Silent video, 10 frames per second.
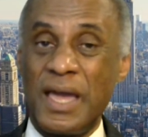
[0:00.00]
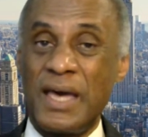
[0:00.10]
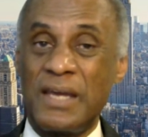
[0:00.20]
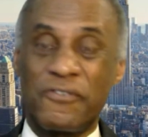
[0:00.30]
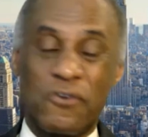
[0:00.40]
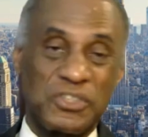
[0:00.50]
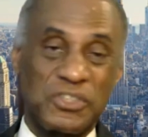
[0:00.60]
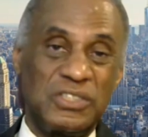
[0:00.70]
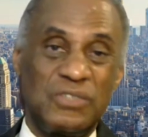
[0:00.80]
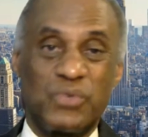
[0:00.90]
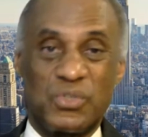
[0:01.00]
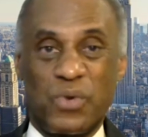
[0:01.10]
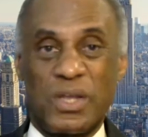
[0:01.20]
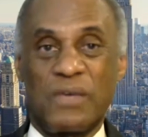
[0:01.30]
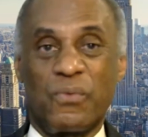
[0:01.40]
And of course, she was
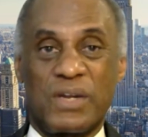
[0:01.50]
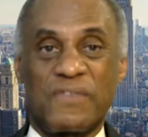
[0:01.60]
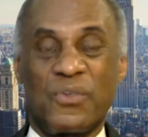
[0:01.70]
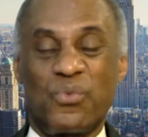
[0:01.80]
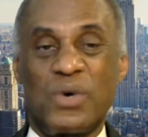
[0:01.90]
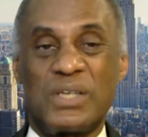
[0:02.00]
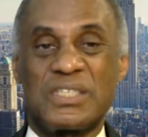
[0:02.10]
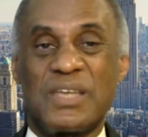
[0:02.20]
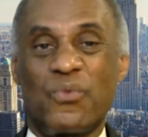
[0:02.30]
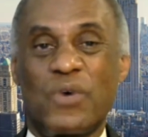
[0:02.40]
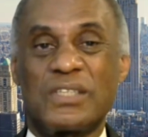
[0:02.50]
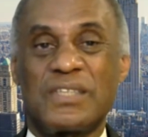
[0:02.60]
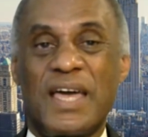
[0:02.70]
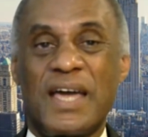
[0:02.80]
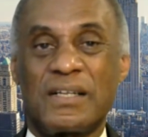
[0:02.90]
one of the ones that wanted
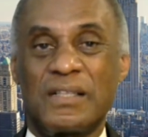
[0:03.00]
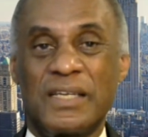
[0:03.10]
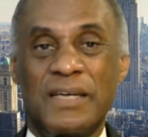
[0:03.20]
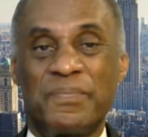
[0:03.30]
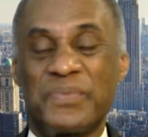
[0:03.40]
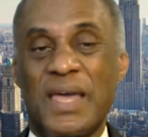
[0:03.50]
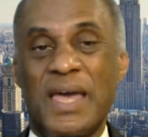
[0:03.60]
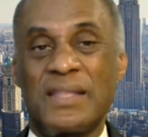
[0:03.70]
to heckle him,